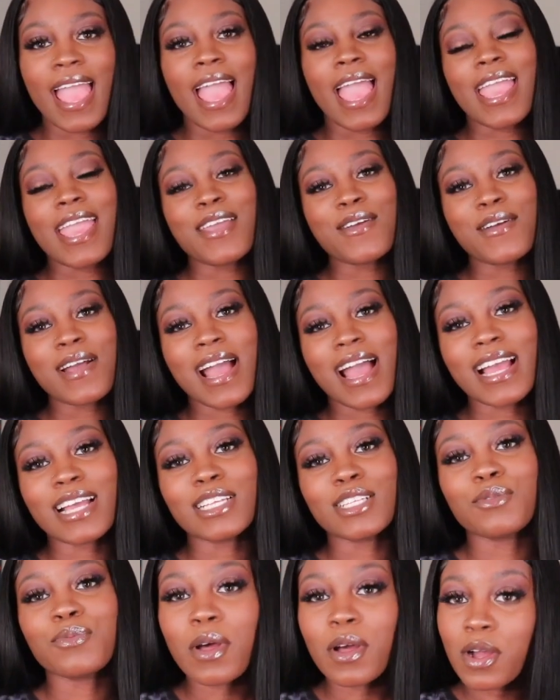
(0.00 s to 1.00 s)
Hey you
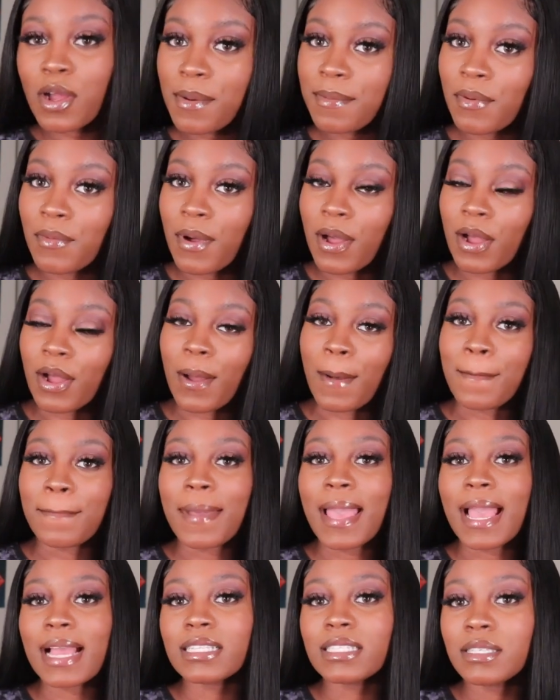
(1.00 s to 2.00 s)
guys, welcome or welcome
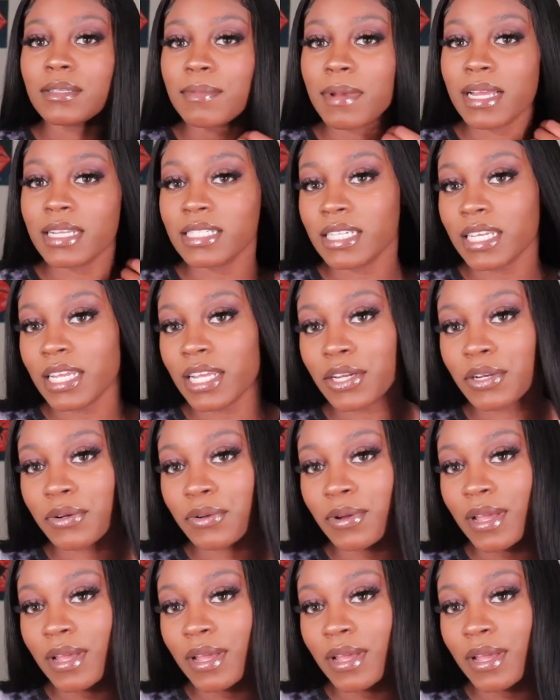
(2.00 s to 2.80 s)
back to my channel.